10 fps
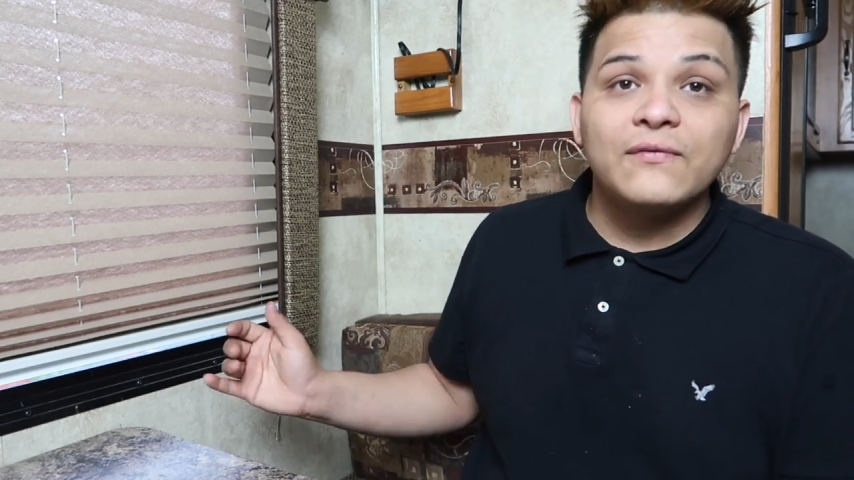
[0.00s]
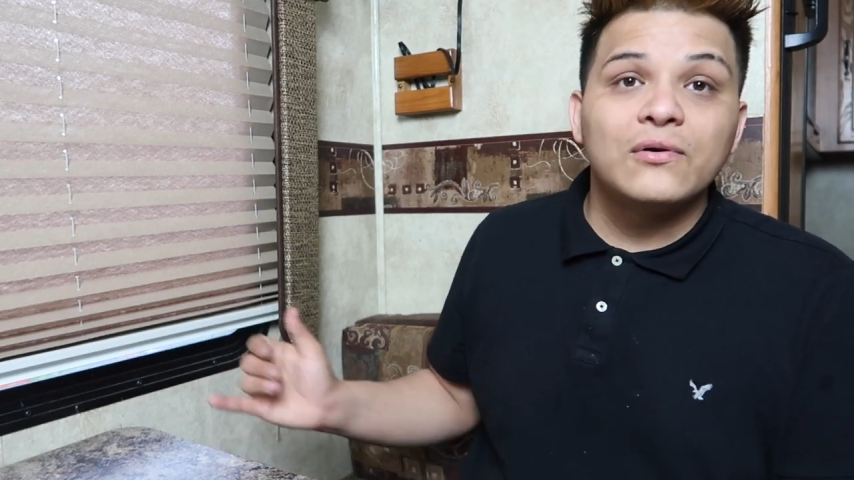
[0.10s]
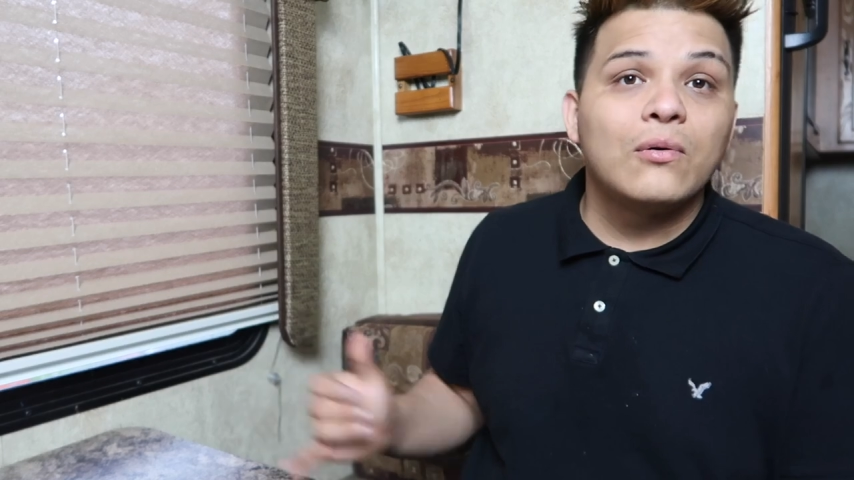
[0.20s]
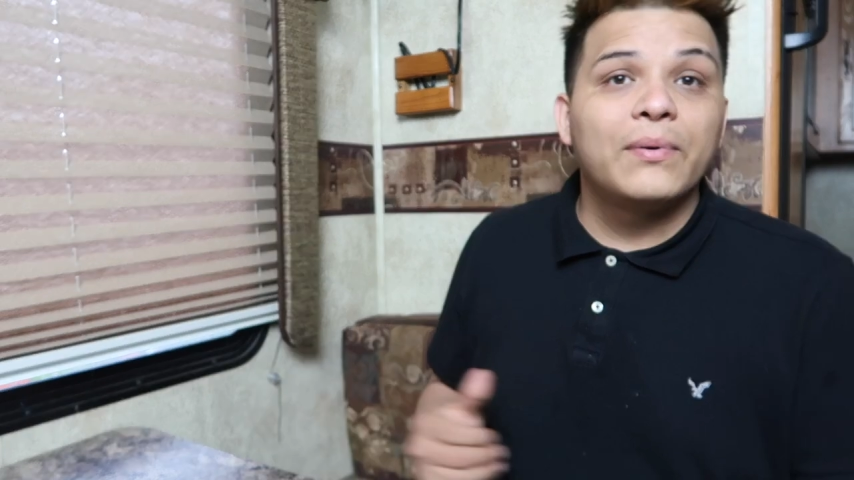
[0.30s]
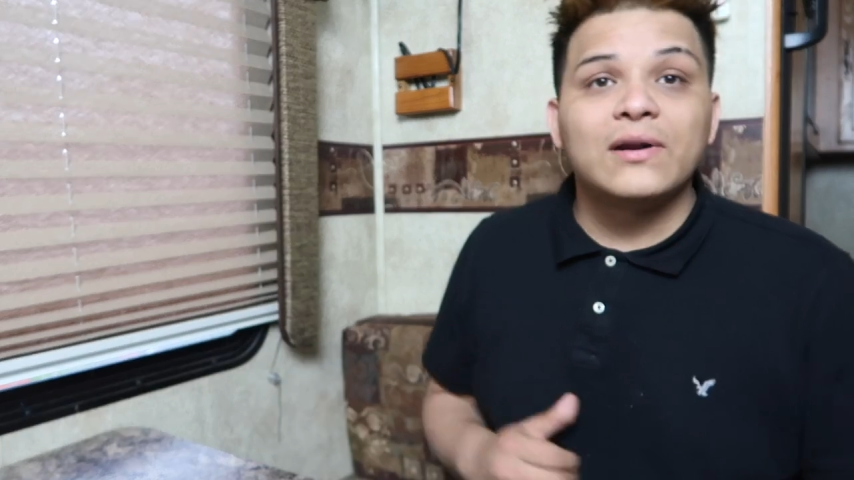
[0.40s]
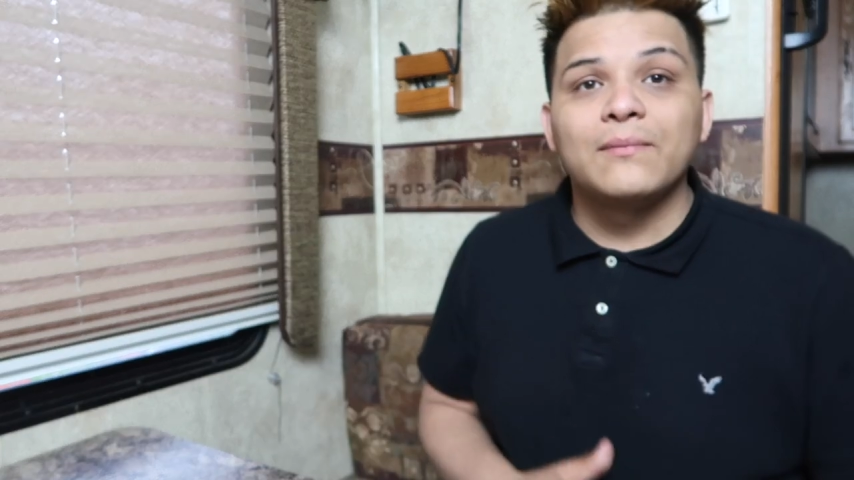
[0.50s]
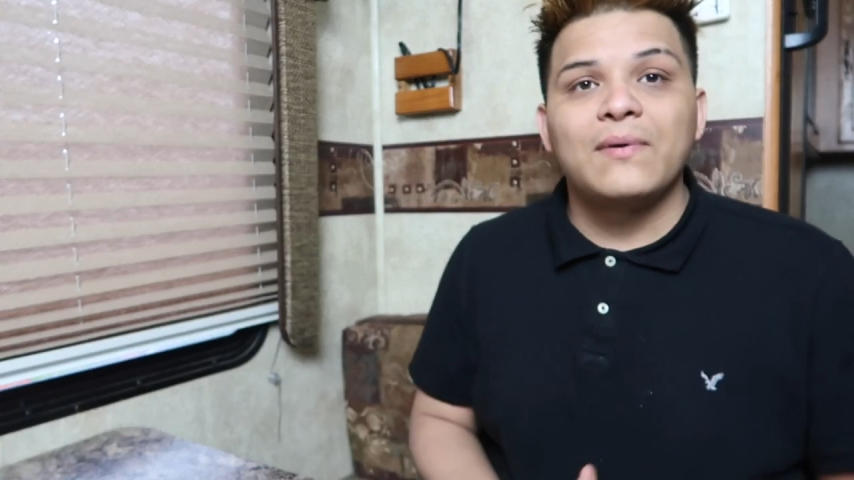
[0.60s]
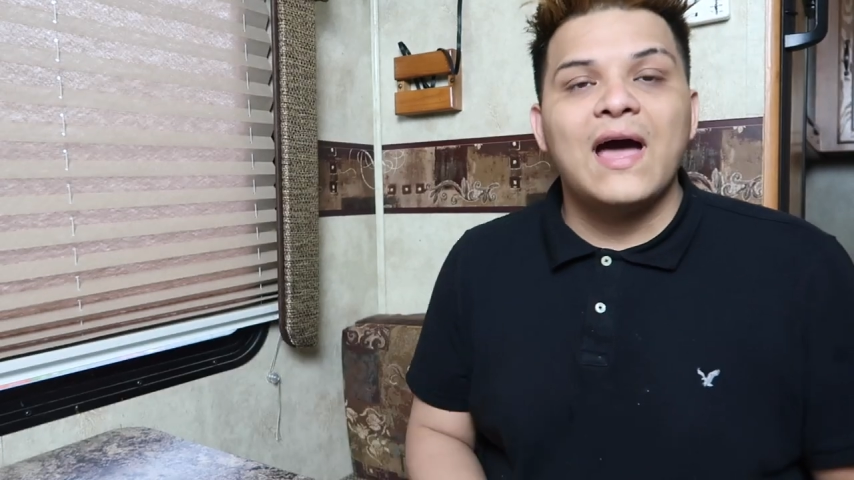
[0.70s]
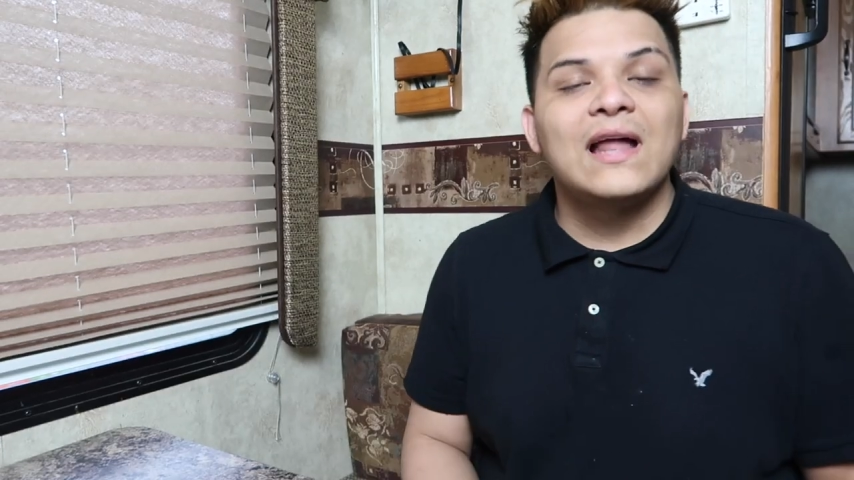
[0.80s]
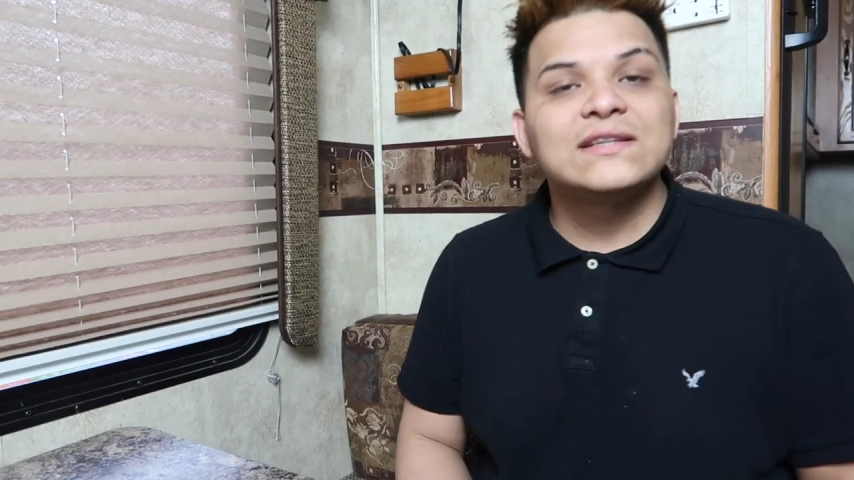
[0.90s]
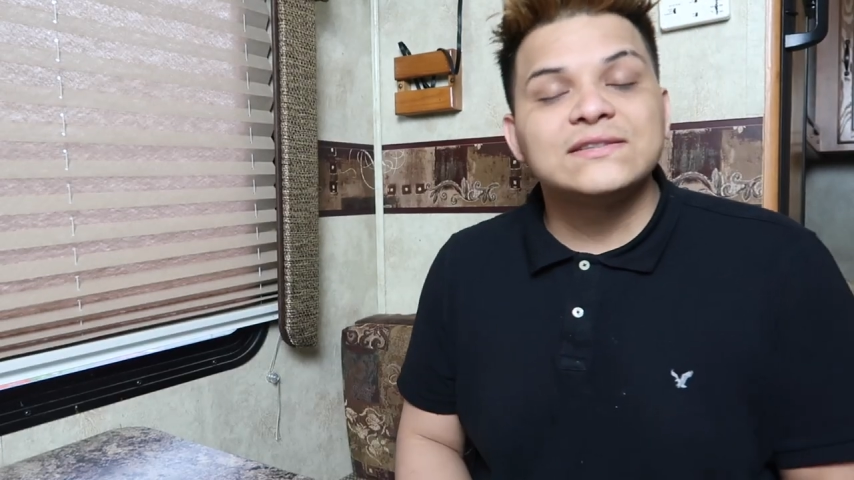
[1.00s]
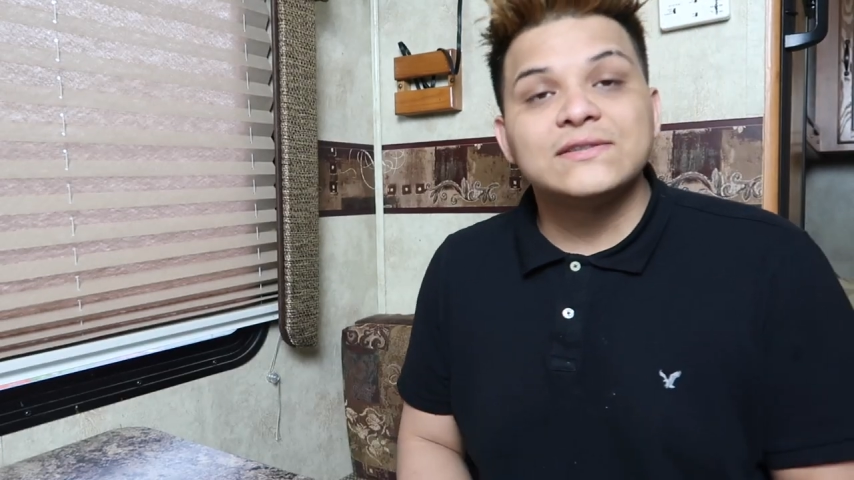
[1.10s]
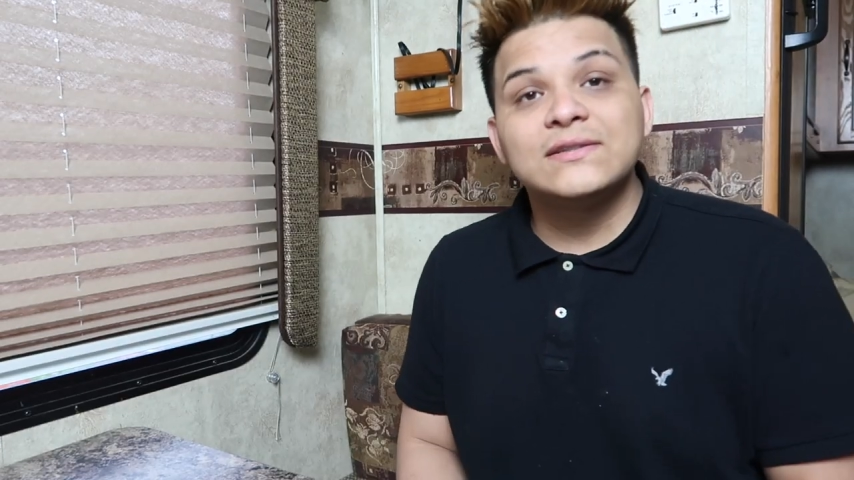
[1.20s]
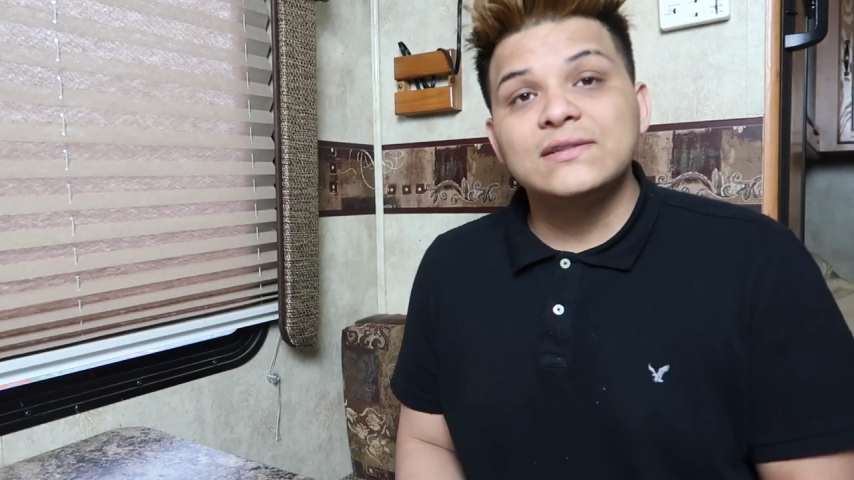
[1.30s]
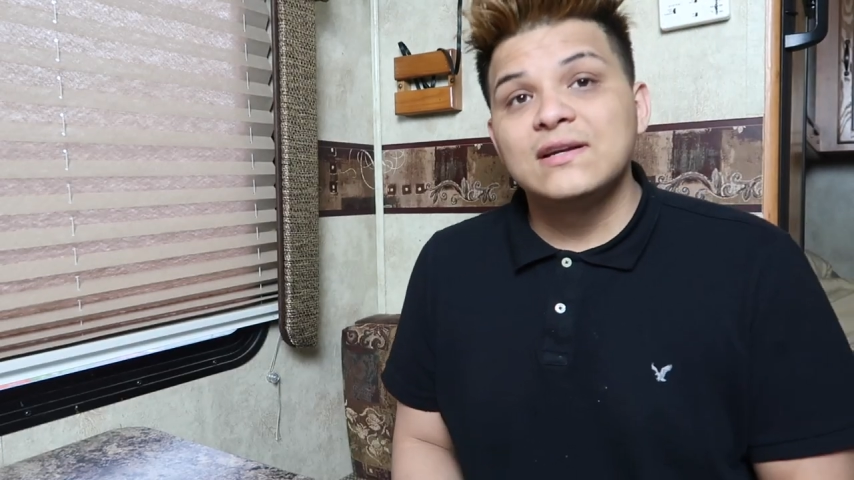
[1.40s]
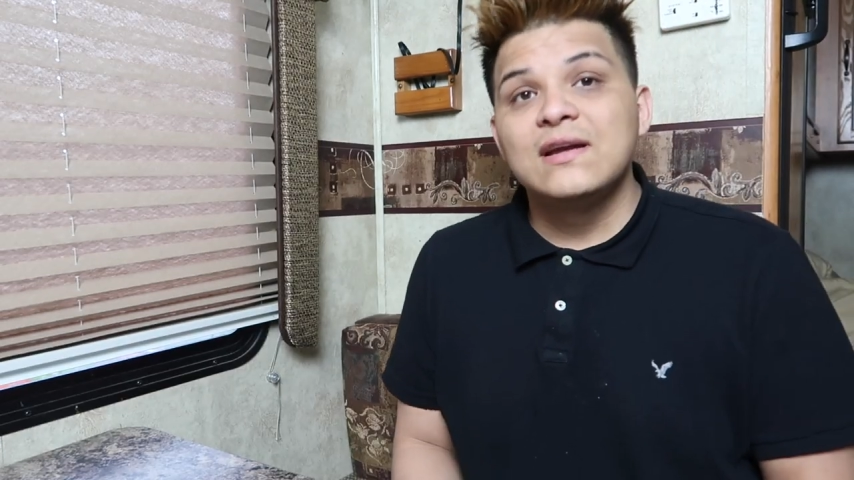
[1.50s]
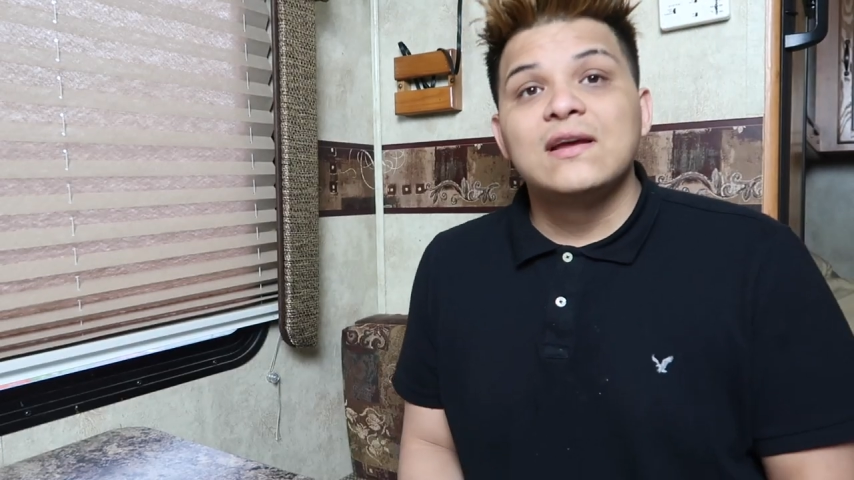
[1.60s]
If you open up Alistair,